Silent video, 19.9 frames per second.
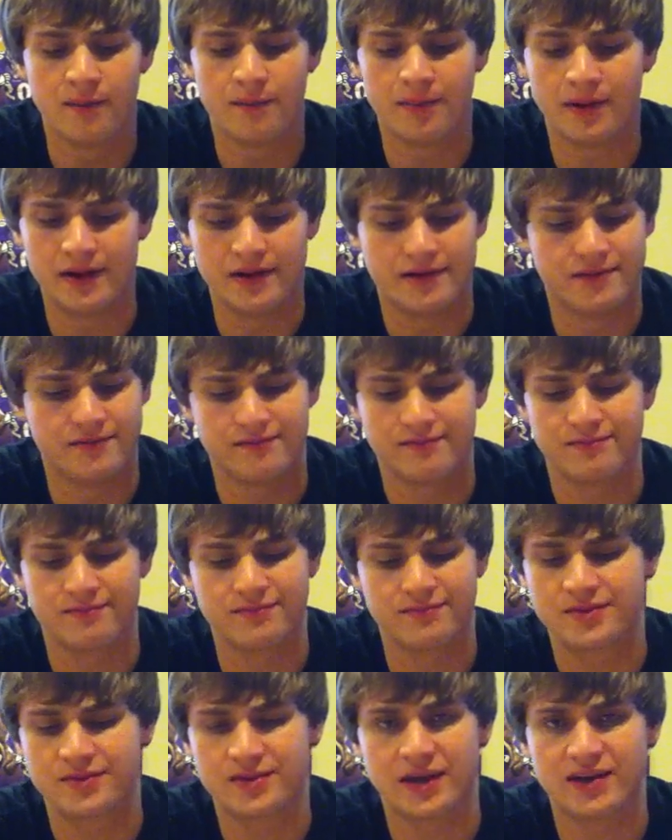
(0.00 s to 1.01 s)
But
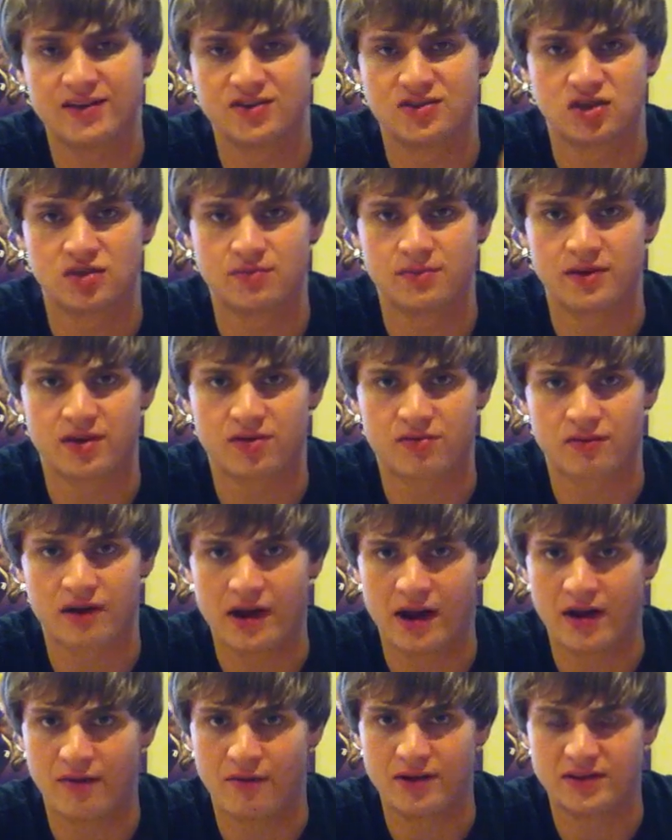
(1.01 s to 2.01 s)
Titans shouldn't be a
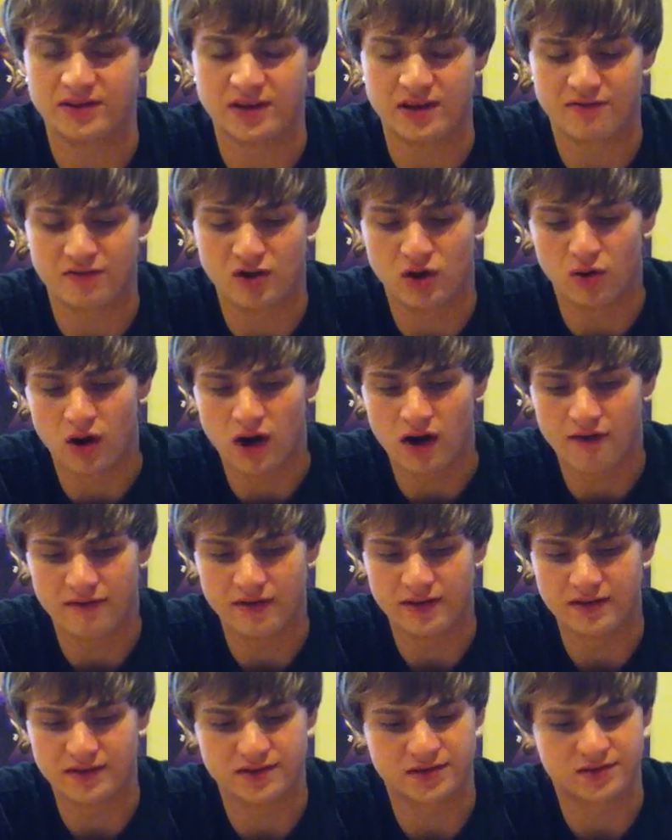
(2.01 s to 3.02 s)
threat anyways. They have no
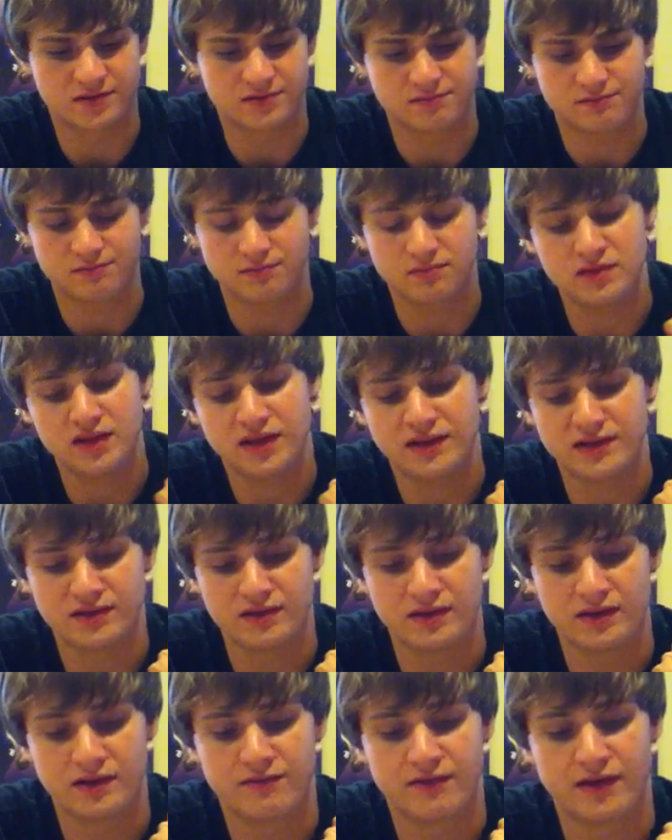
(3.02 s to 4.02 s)
offense
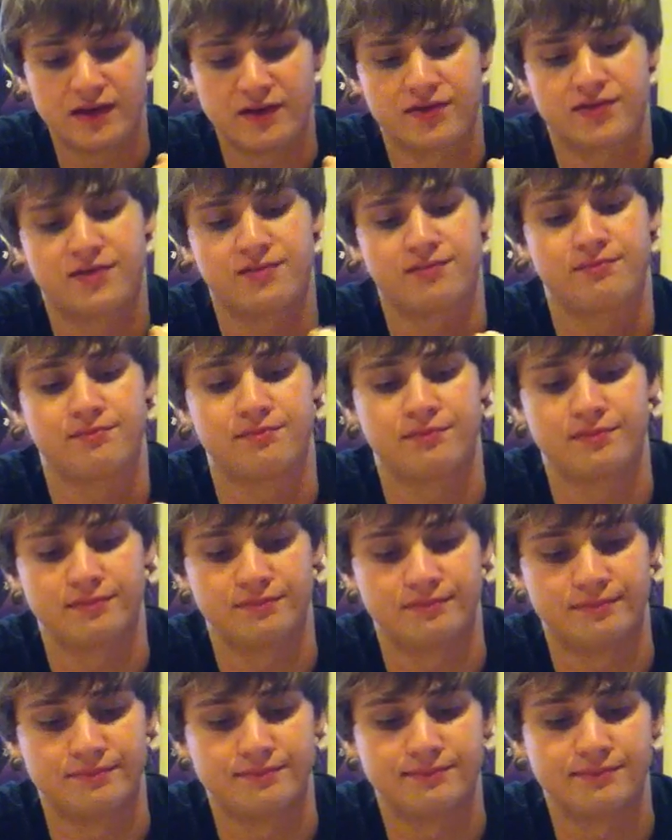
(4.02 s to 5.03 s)
decent defense,
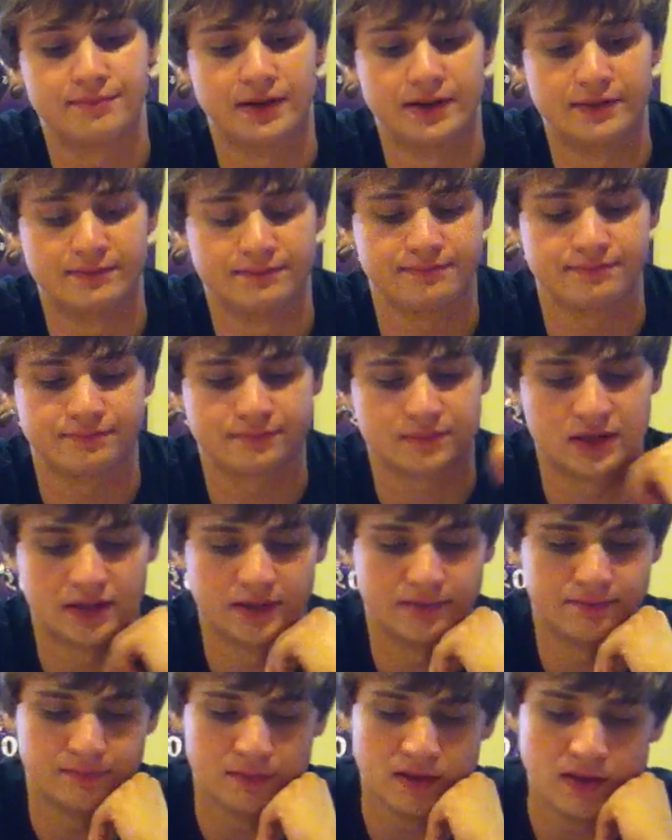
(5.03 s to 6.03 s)
but uh,
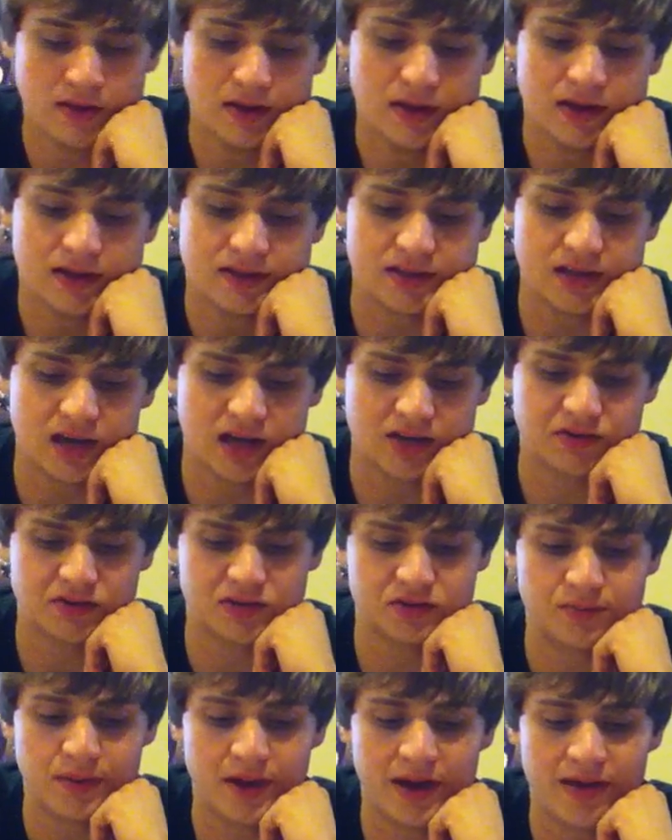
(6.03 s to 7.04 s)
Seahawks
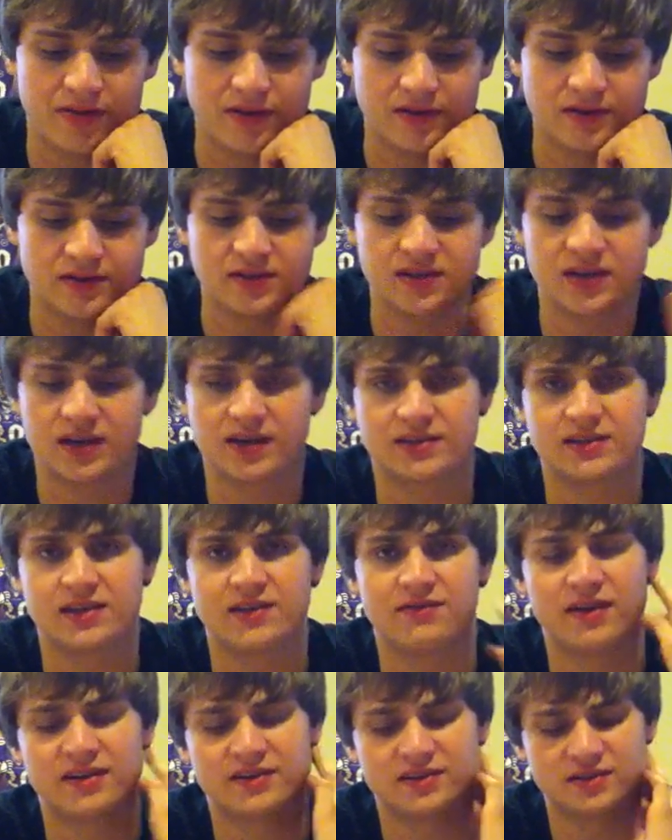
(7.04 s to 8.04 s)
versus Panthers. Seahawks
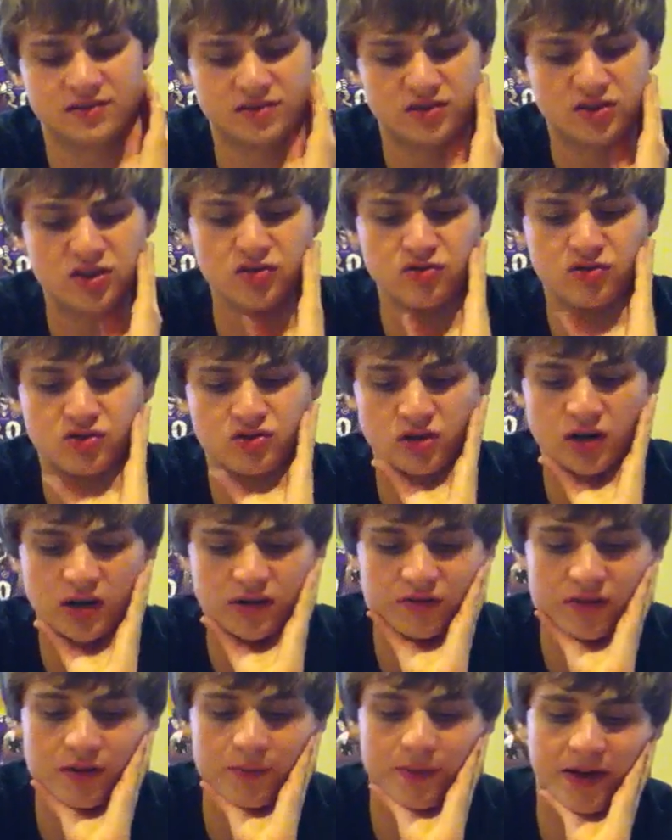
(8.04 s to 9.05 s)
defense is too
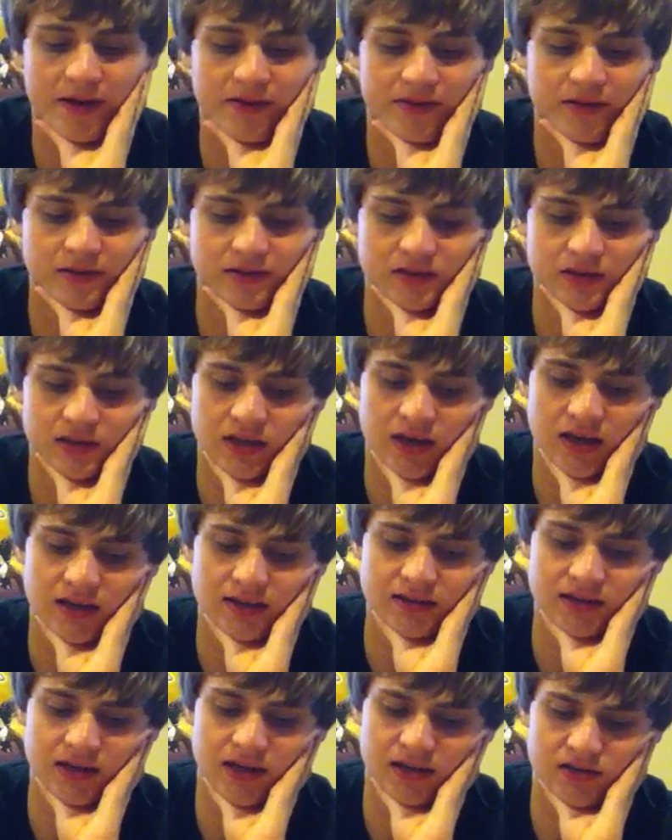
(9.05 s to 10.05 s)
strong for the Panthers, and uh,
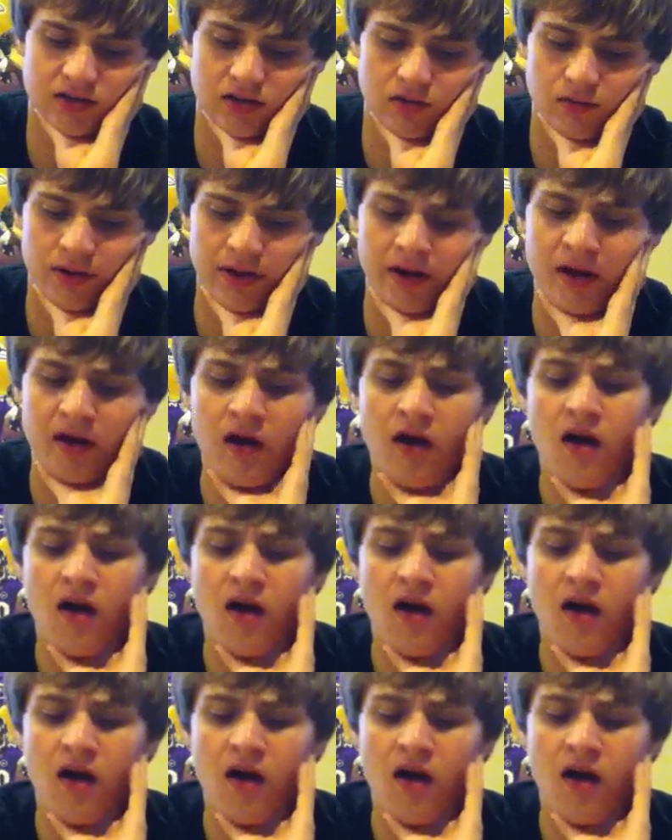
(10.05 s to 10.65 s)
Seahawks are gonna win.